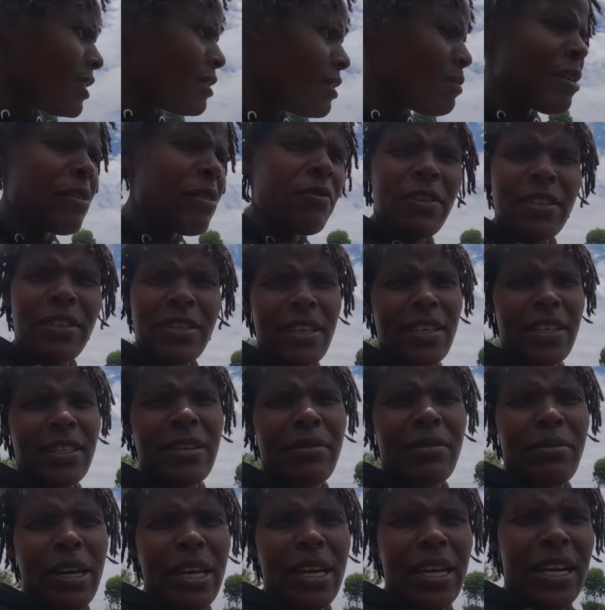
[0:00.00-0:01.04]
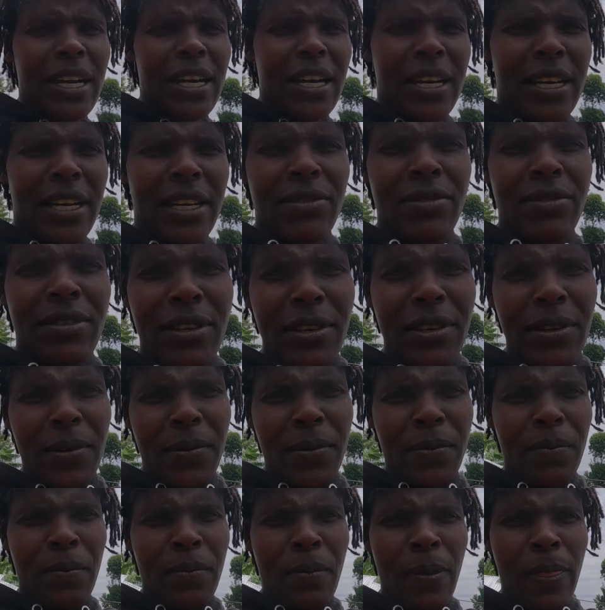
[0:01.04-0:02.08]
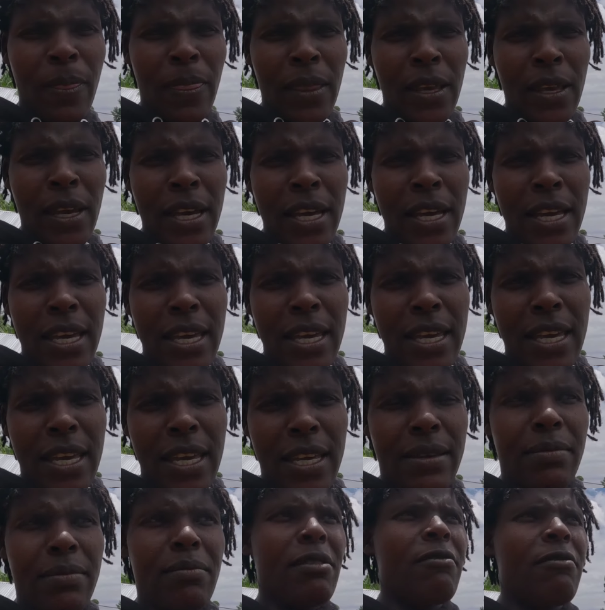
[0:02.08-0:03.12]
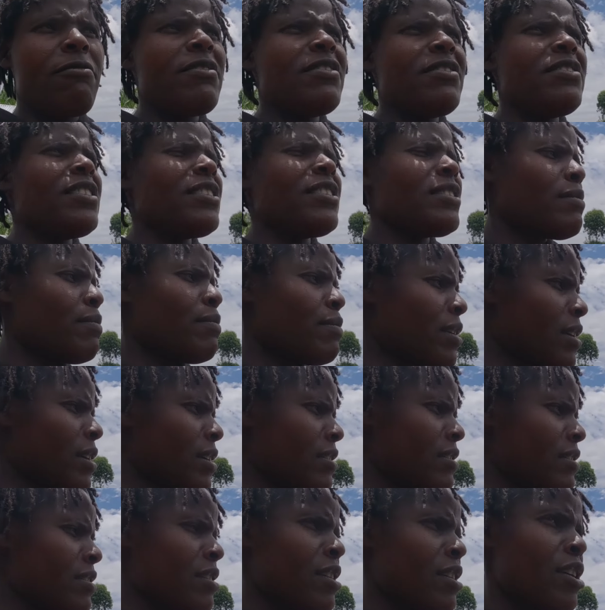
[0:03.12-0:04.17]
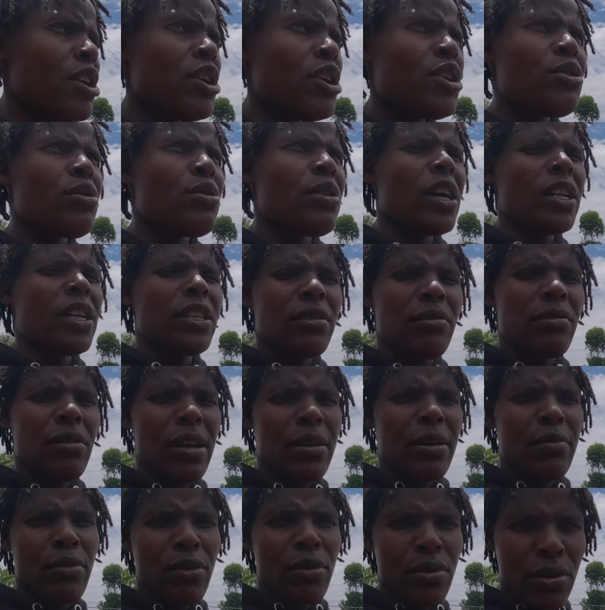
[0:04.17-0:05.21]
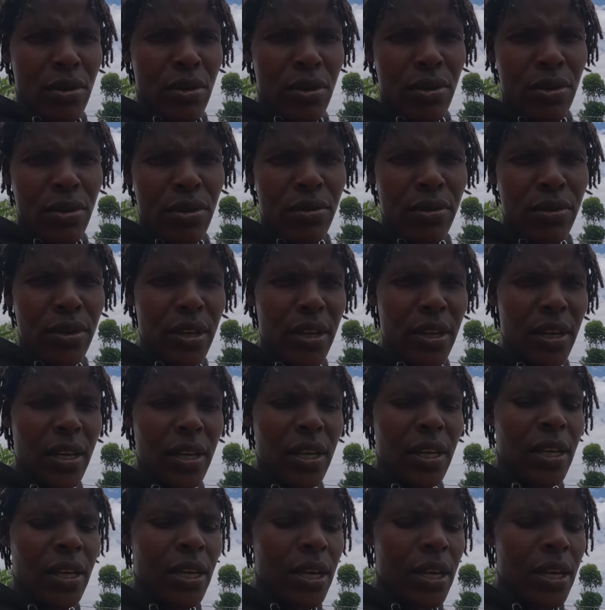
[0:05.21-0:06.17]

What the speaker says: only by visiting Jamaica, you see? Yes, by visiting the place, you get to learn more, you see?